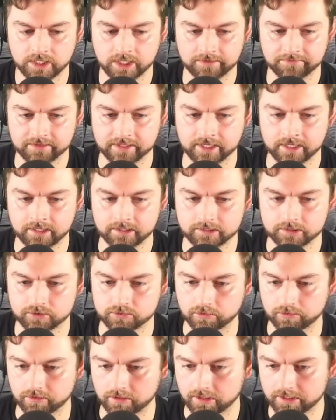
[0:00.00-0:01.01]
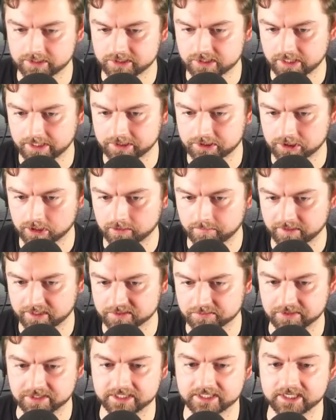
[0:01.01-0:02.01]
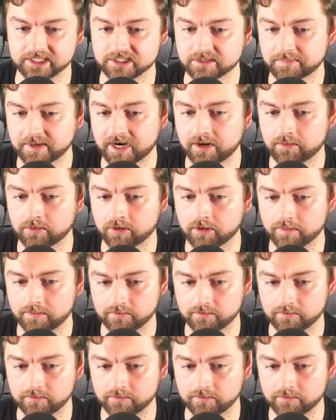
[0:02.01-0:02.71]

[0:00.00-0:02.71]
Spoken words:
After that, control the legislature, because with the taste of power,